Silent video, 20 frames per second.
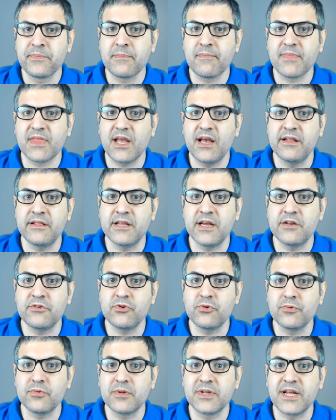And then
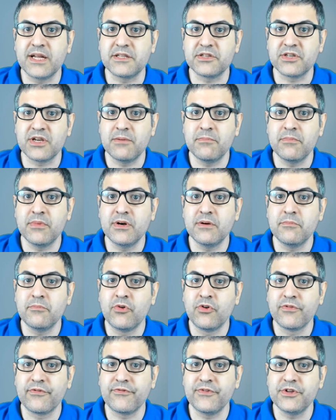you will get some
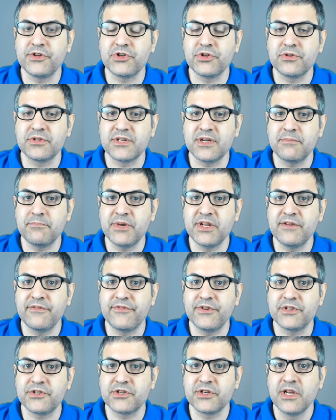more features and
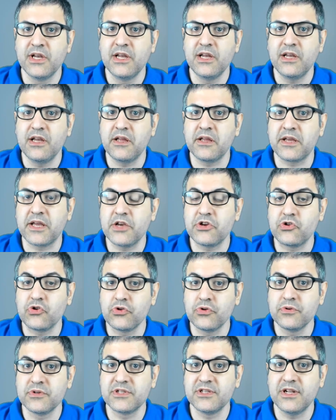benefits in case you
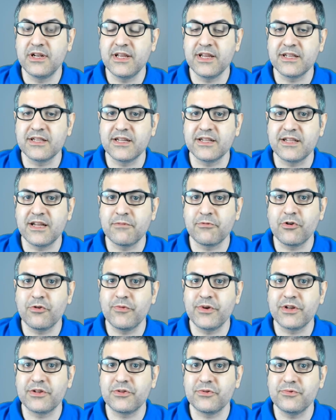use the link that I'm
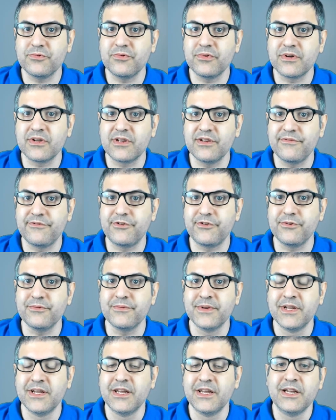going to give you.
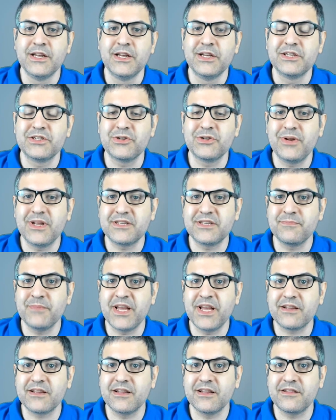So let's
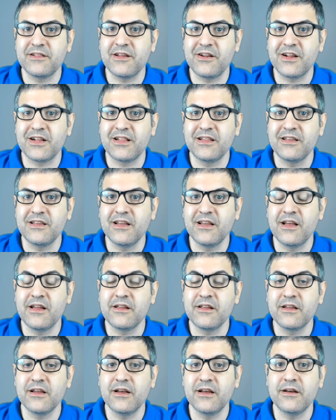make directly
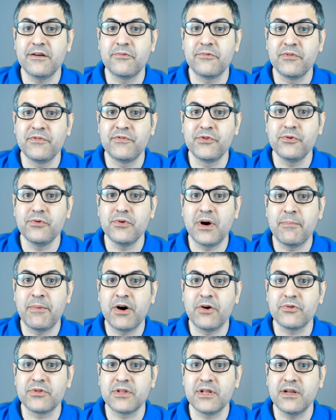a review
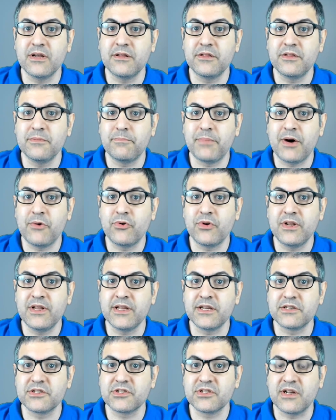about the
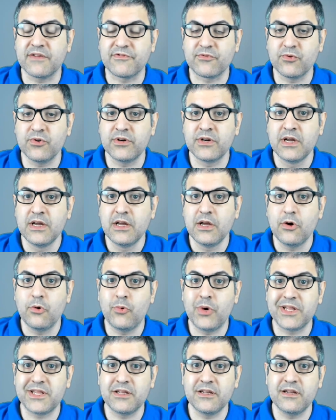PowerLinks software,
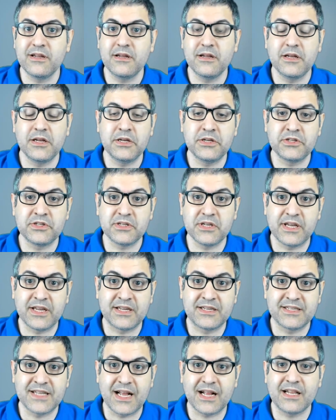what is
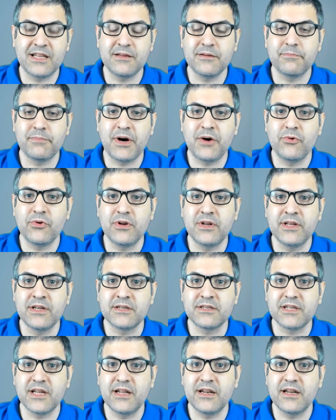exactly
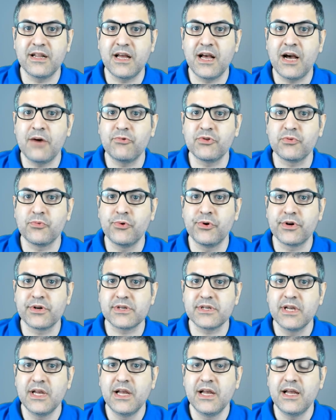PowerLinks and how it
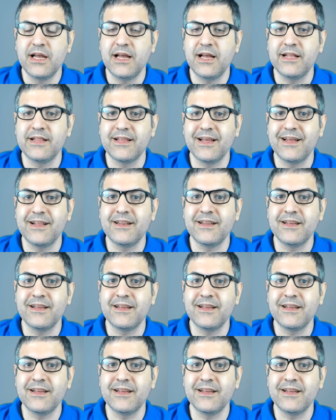works. And then